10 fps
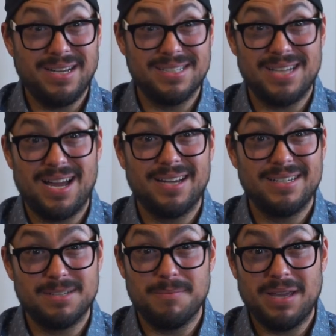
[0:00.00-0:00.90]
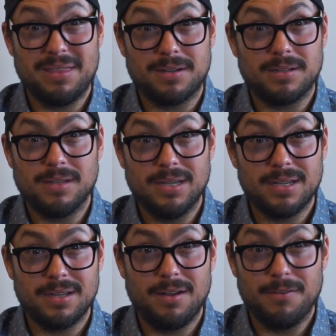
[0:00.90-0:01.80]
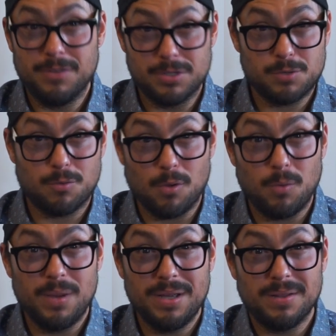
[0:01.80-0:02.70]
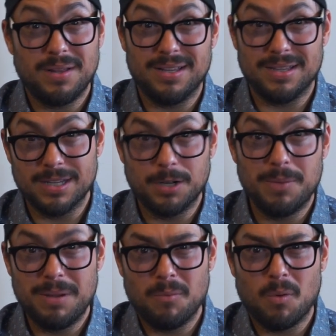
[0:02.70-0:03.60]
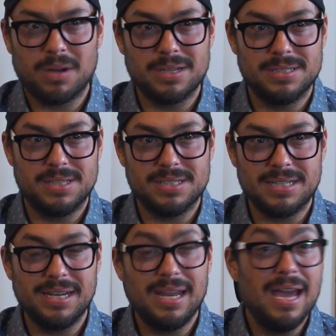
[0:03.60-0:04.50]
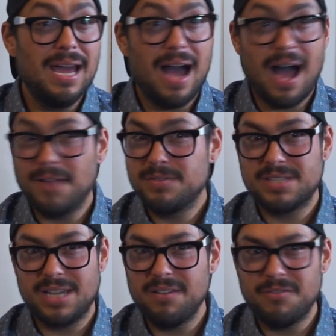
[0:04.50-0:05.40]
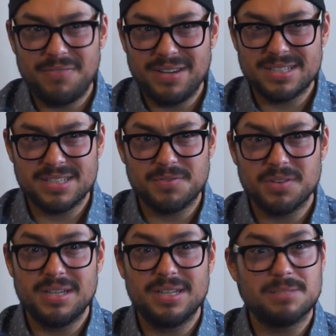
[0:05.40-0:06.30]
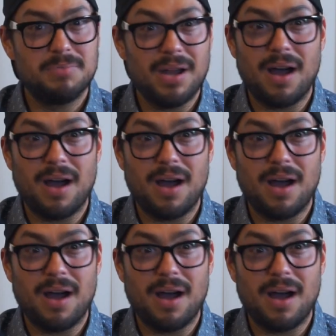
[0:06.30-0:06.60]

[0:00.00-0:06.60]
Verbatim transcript: design to make the click of the scroll wheel a little bit more consistent. I've seen fixes for this, but